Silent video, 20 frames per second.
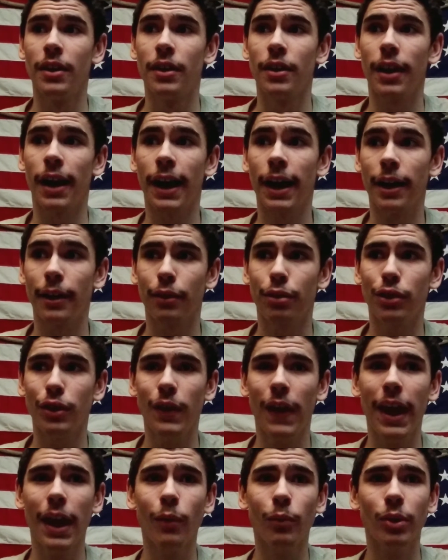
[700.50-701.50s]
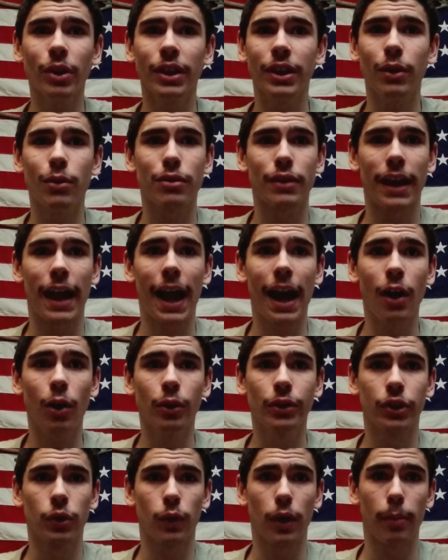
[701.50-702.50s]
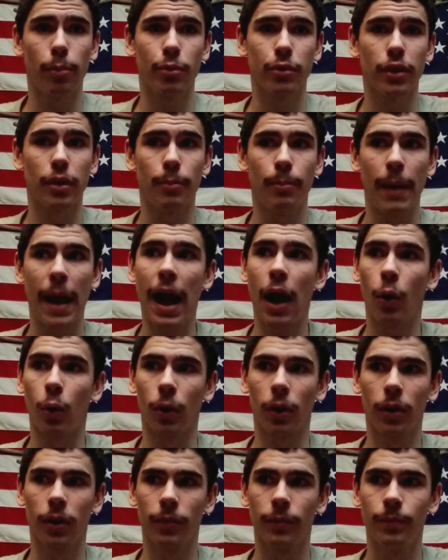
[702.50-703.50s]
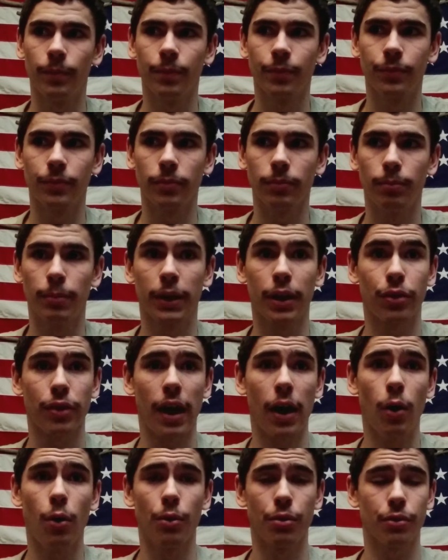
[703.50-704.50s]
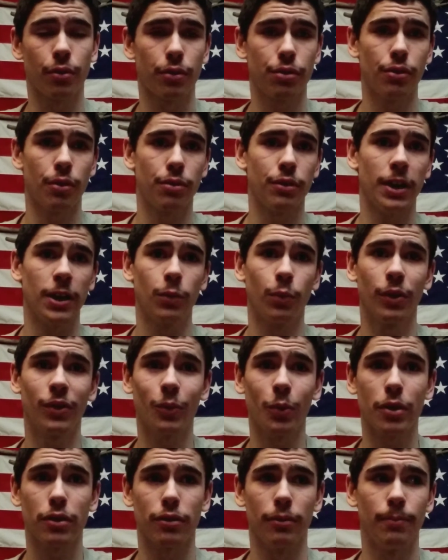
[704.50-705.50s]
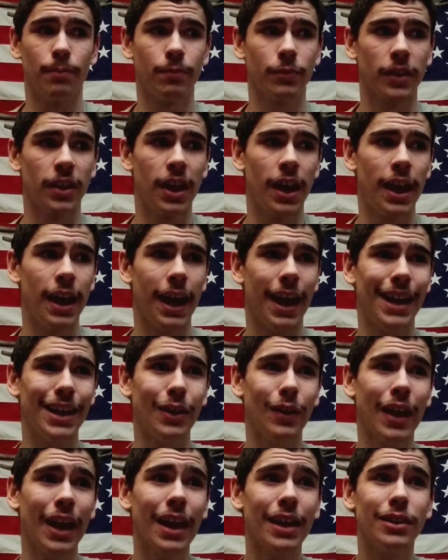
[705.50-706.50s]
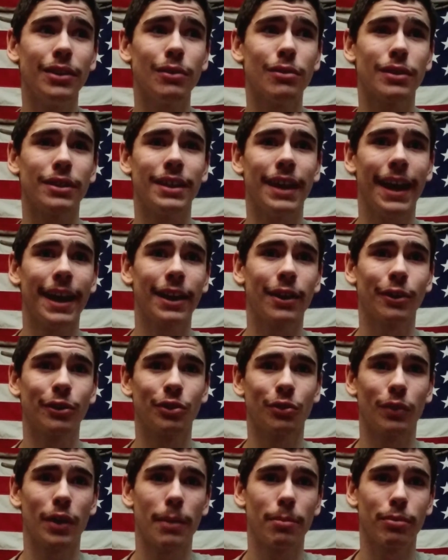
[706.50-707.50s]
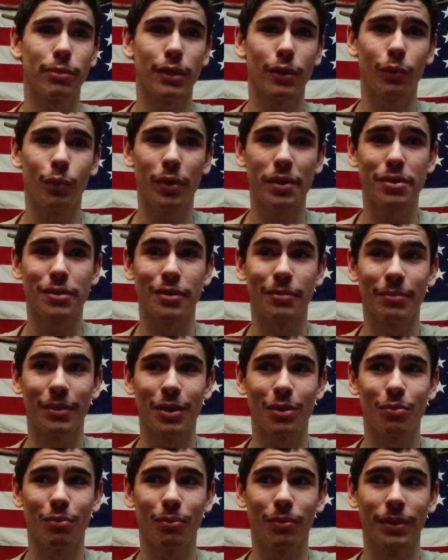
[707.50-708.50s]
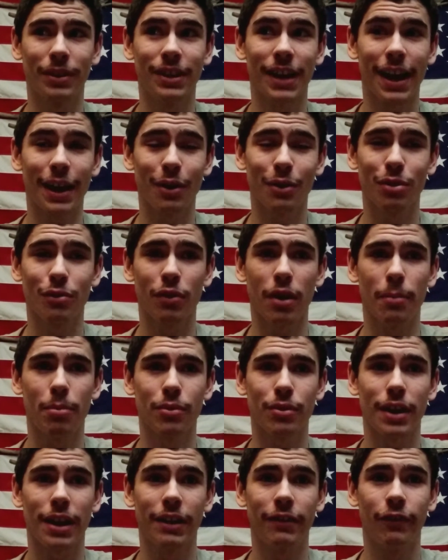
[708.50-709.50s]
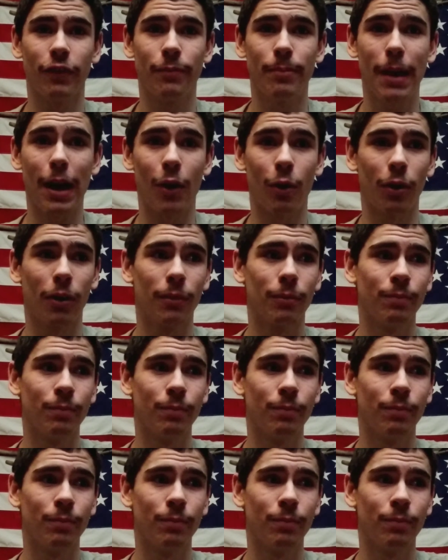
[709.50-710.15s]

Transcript: So you can't really use an owl to represent power, because owls are associated with wisdom. And you can't use a tiger to represent wisdom, because a tiger is the representative of power.